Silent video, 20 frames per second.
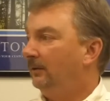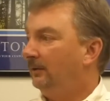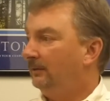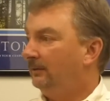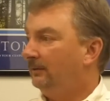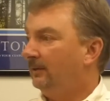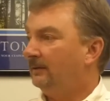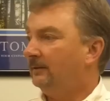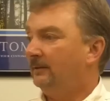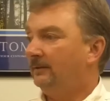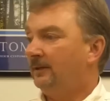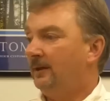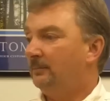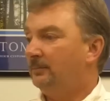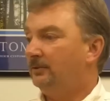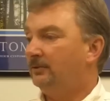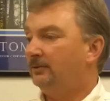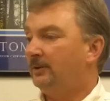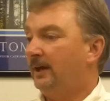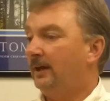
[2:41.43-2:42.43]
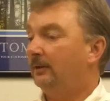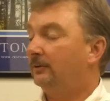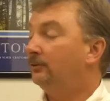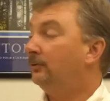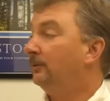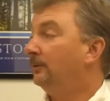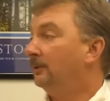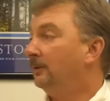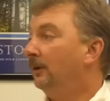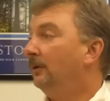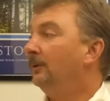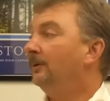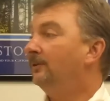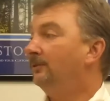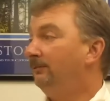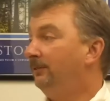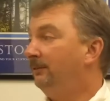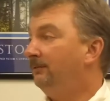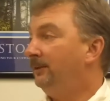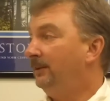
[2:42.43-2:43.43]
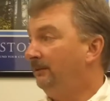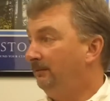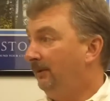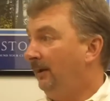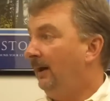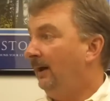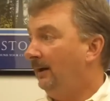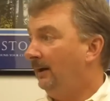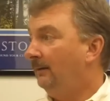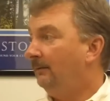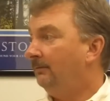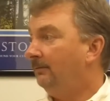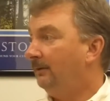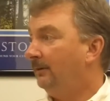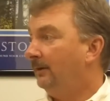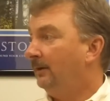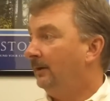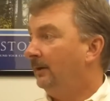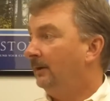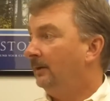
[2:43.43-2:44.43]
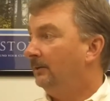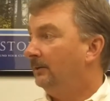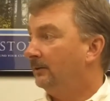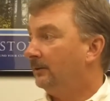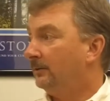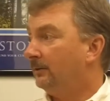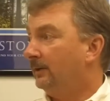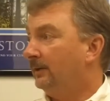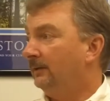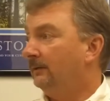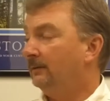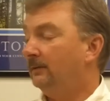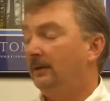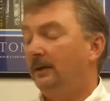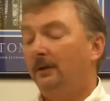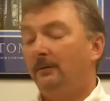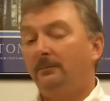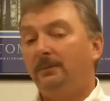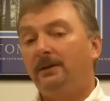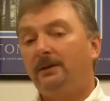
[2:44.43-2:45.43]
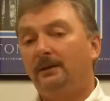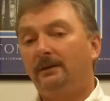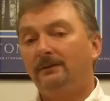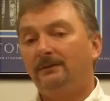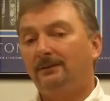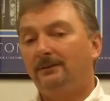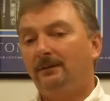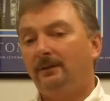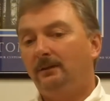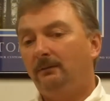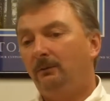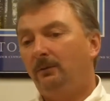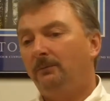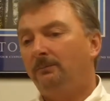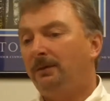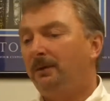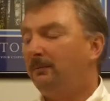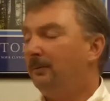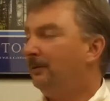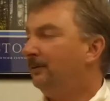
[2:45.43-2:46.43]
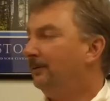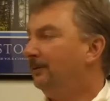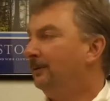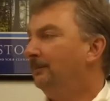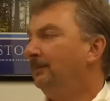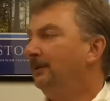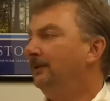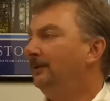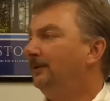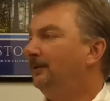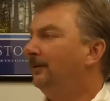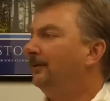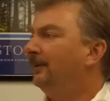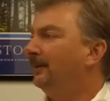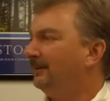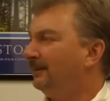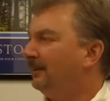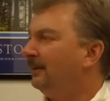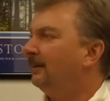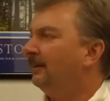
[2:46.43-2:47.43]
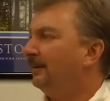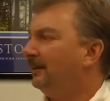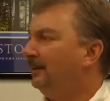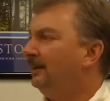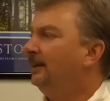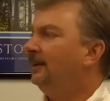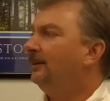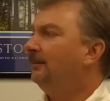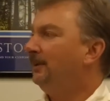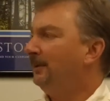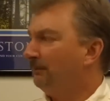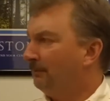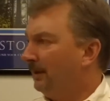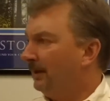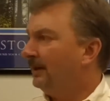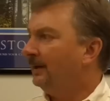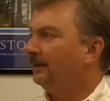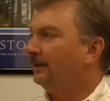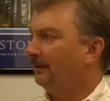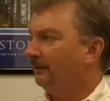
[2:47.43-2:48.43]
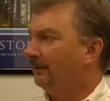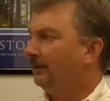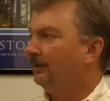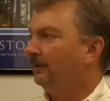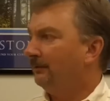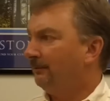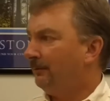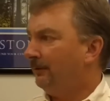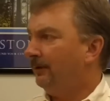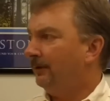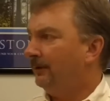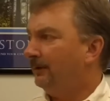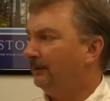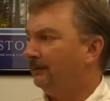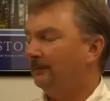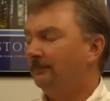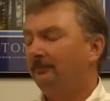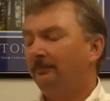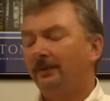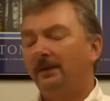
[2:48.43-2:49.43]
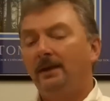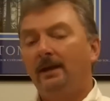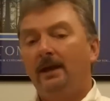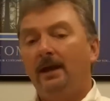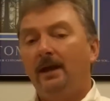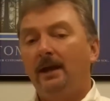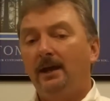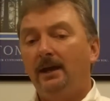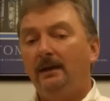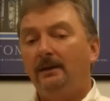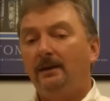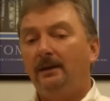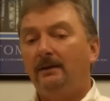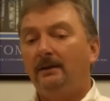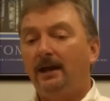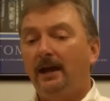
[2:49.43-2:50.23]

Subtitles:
set the temperature down to as low as 55 degrees, because when people are sleeping, you don't necessarily need to be running the furnace. And then